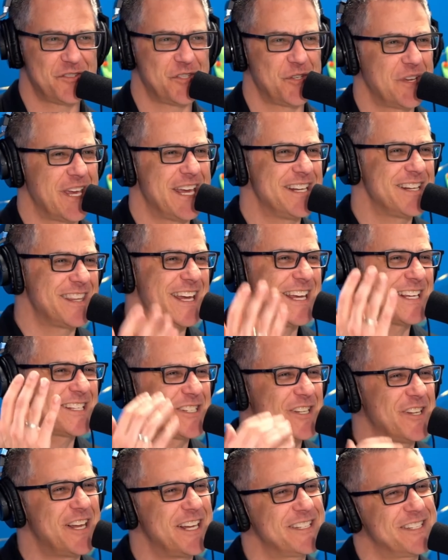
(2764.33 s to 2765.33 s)
So, again, thanks
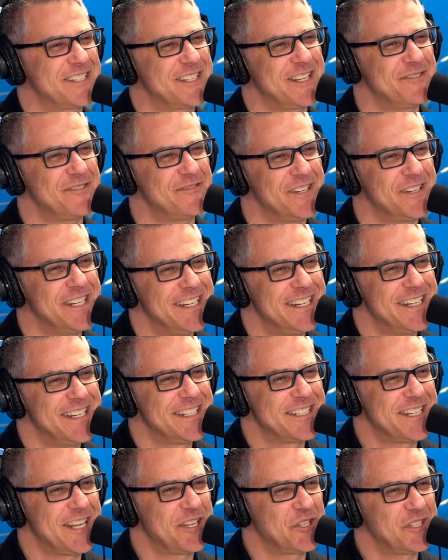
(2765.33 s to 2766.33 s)
a lot, Steve.
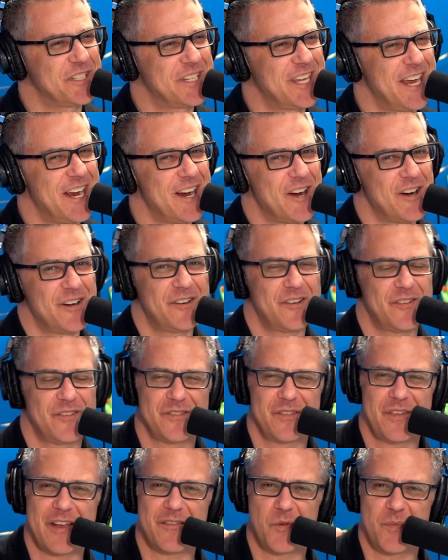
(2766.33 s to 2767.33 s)
Take good care.
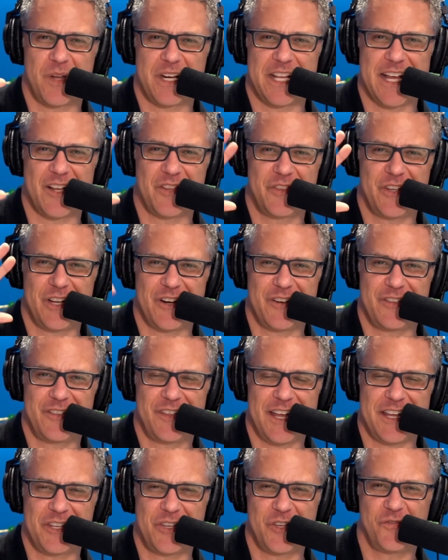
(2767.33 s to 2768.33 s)
Everybody out there,
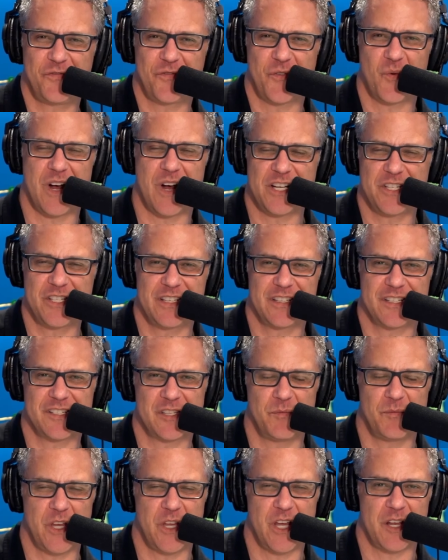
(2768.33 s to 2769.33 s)
thank you for watching the
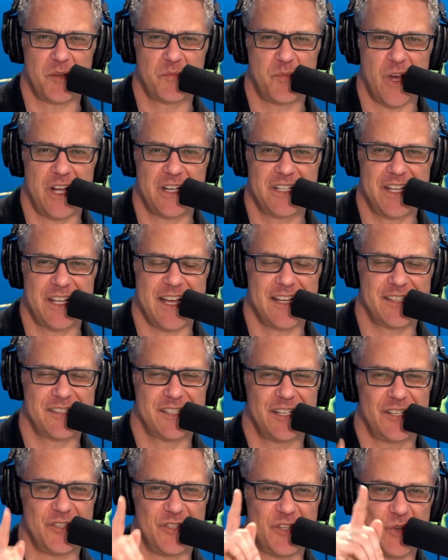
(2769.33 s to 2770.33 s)
Symbiotic
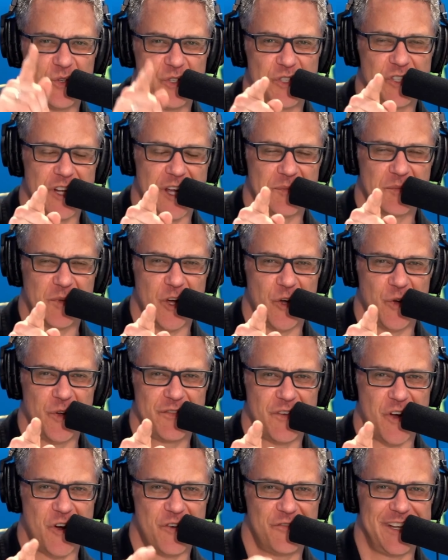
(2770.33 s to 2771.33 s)
Podcast and don't stop co
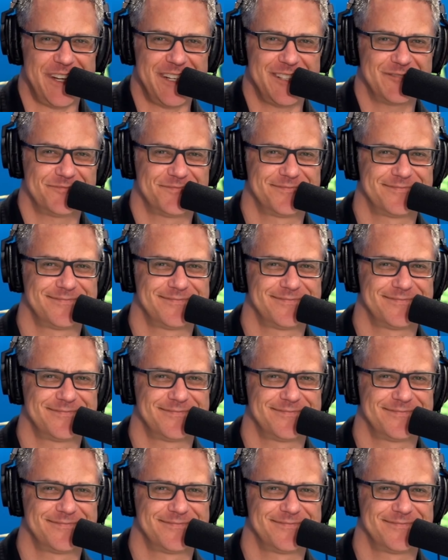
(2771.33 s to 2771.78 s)
evolving.